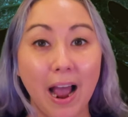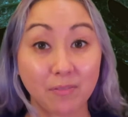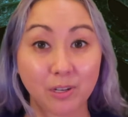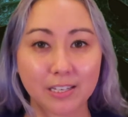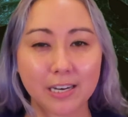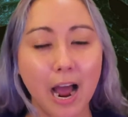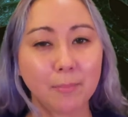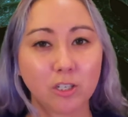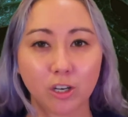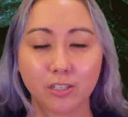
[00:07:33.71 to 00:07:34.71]
After this
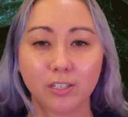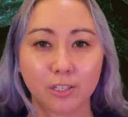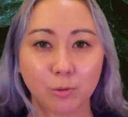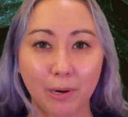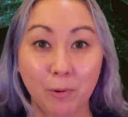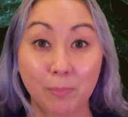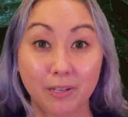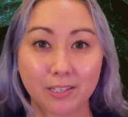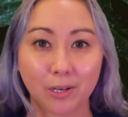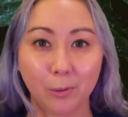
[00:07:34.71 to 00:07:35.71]
time, it turns into 21
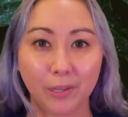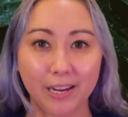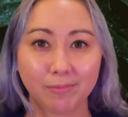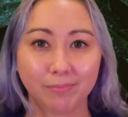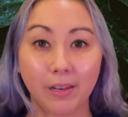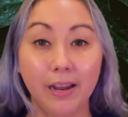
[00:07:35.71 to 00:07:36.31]
plus only.